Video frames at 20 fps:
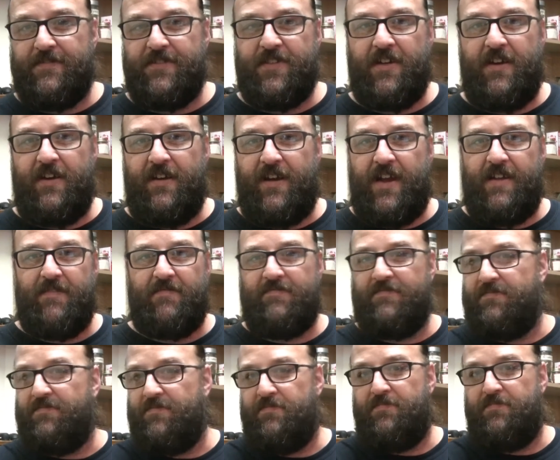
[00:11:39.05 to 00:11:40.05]
So,
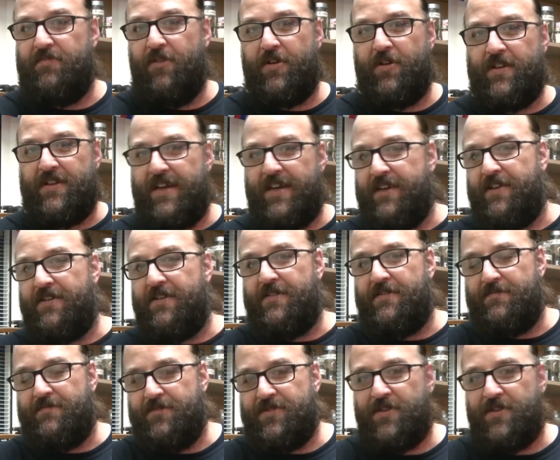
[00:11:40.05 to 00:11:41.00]
and looking at your